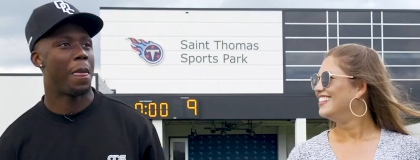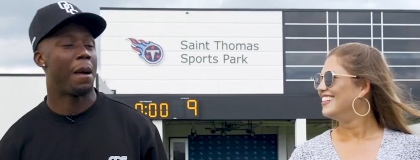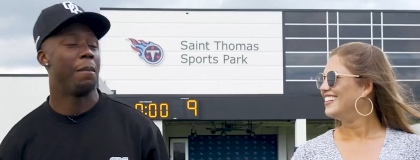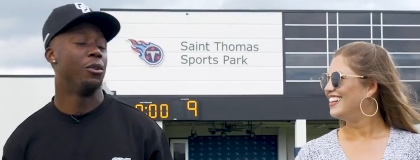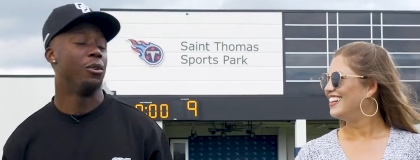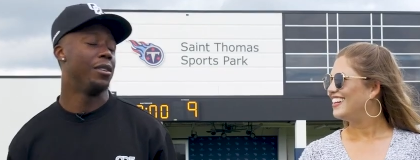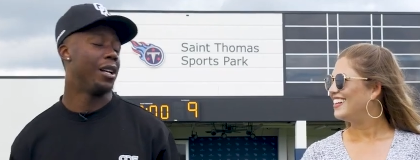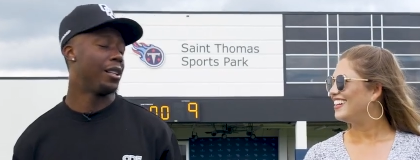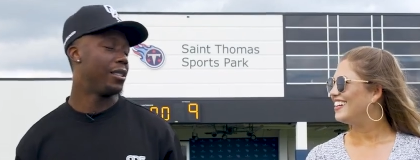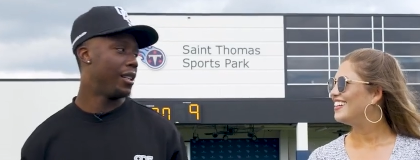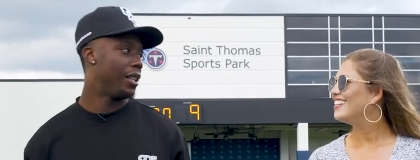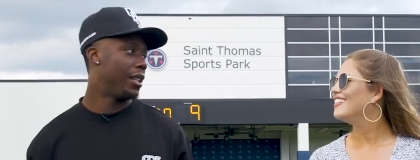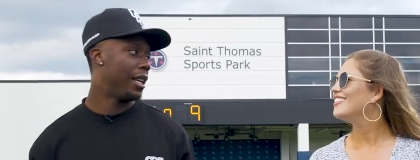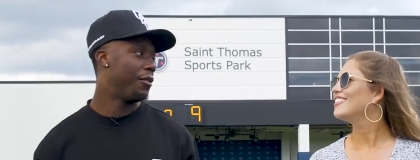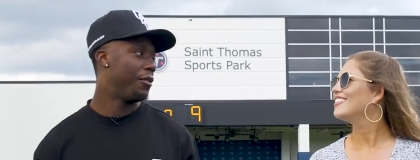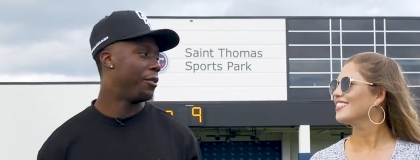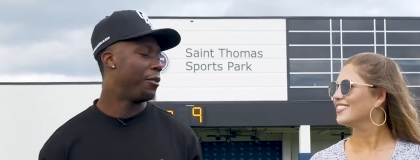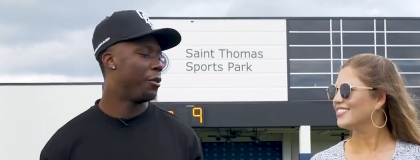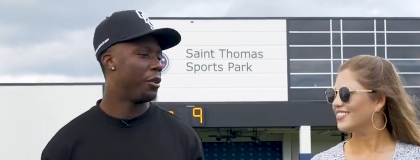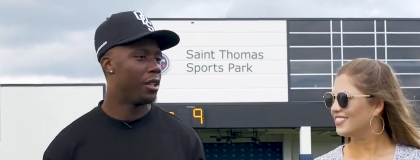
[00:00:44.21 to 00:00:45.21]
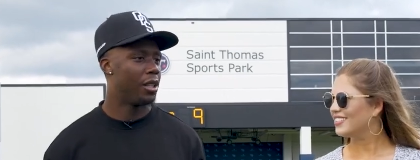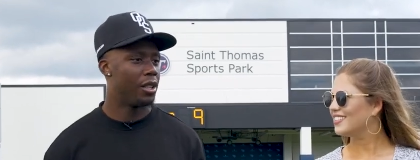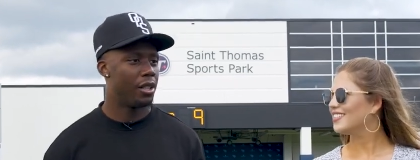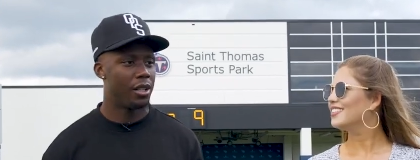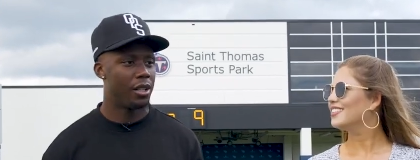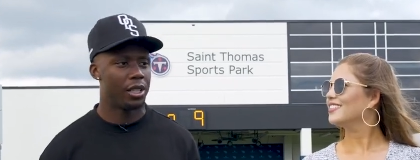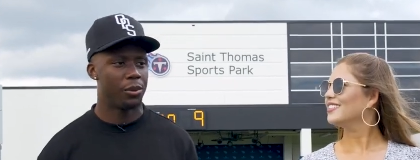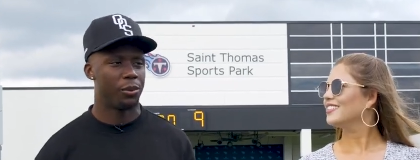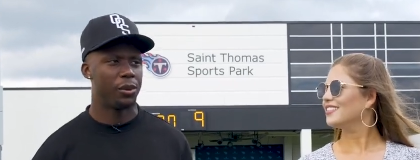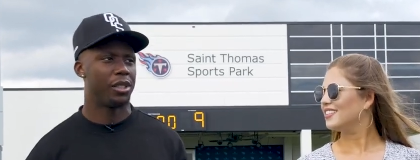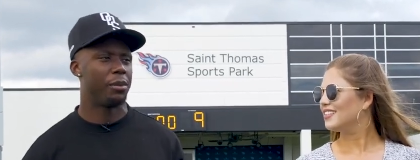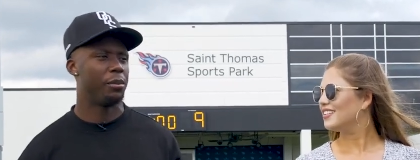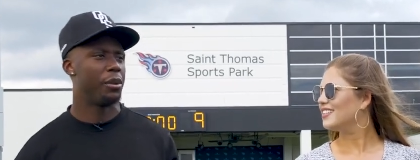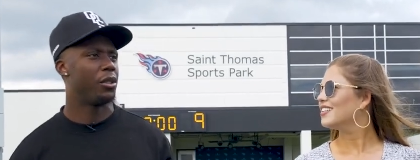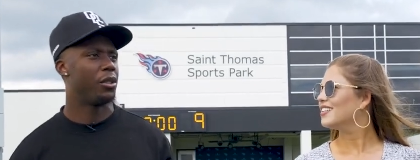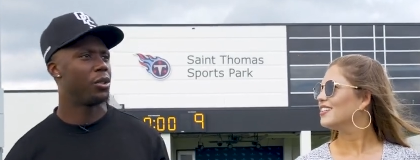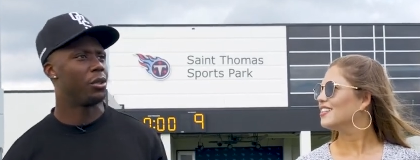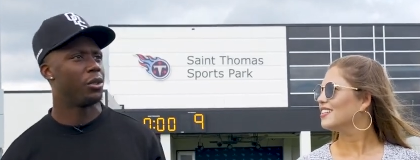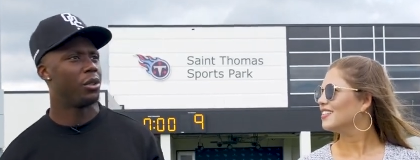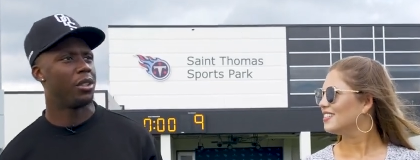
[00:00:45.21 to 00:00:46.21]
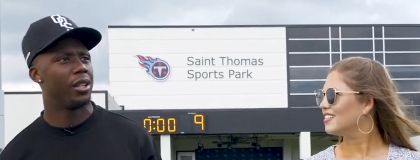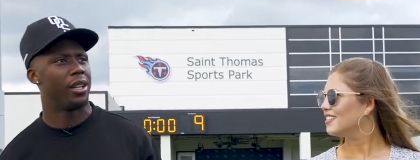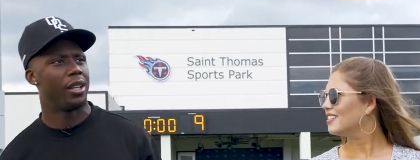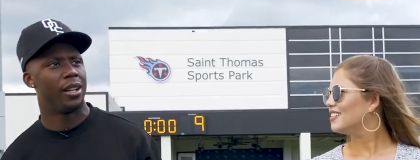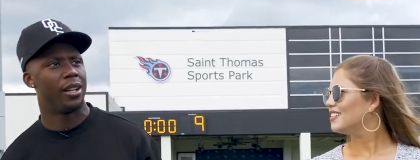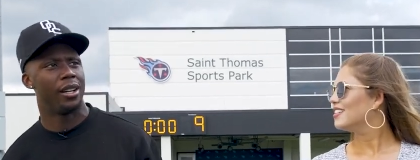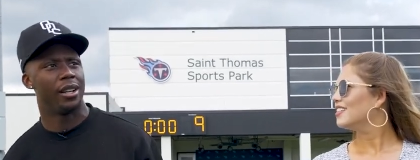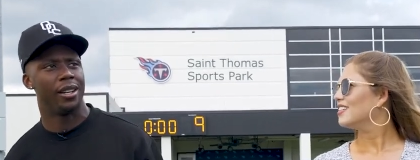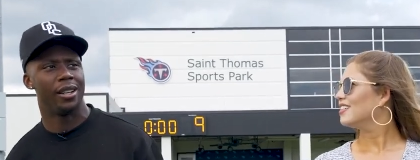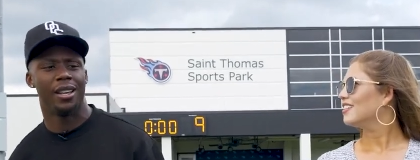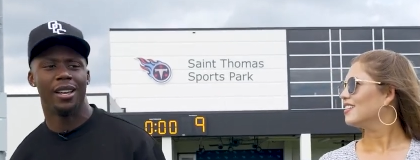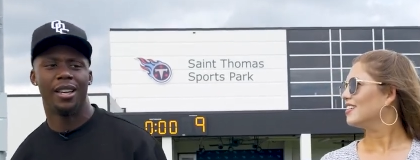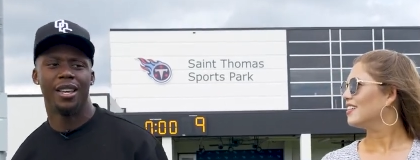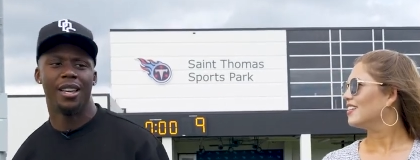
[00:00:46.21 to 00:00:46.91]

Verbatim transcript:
Speaker 1: I moved out to LA for four years, went to middle school there,